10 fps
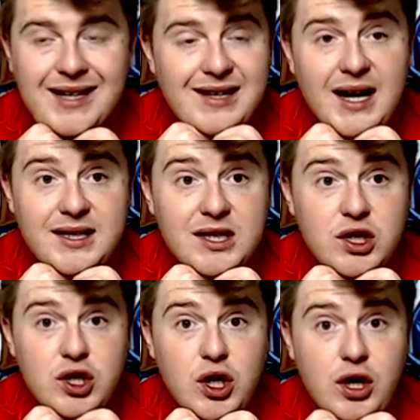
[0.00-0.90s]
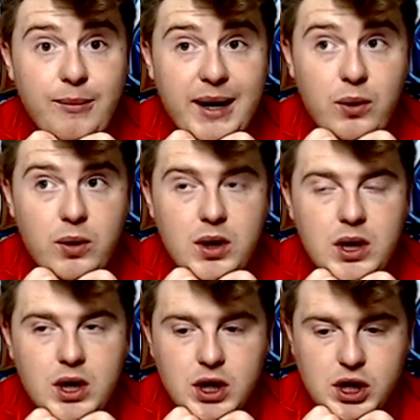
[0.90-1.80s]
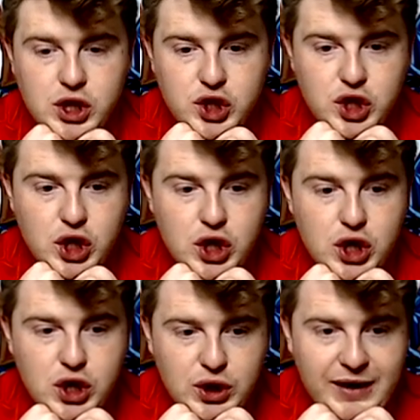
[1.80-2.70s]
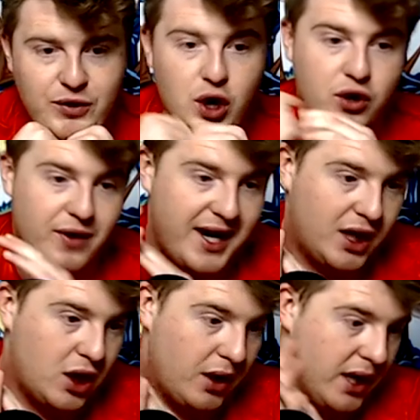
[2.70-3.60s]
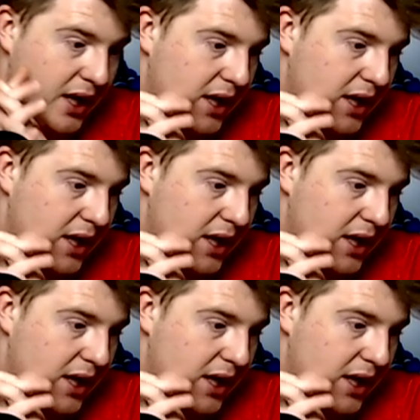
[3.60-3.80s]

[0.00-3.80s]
exciting to talk about. So, I've got Craig